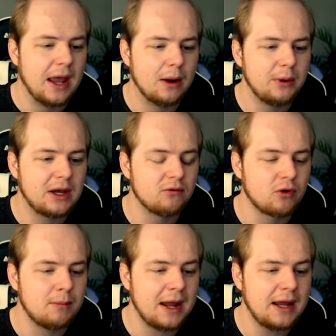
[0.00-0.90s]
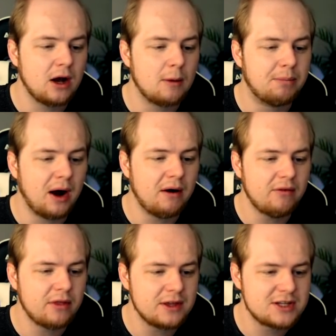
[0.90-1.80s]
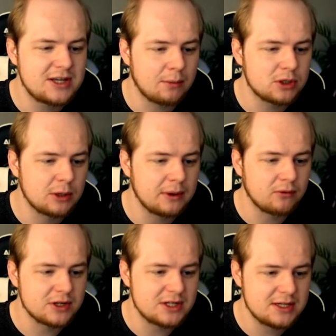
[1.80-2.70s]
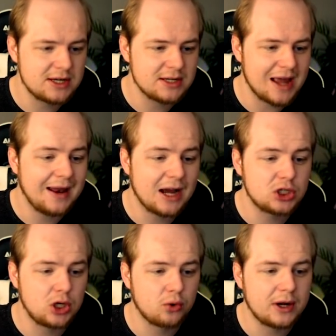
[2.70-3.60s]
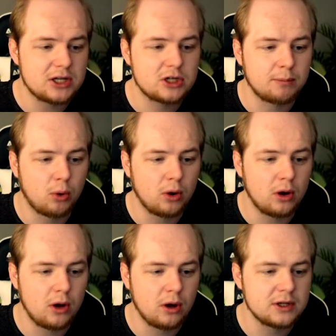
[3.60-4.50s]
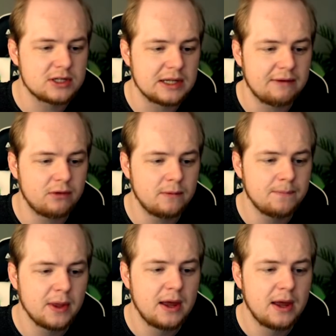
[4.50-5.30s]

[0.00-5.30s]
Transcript: and we can remain above this downward sloping resistance and actually create support along this level,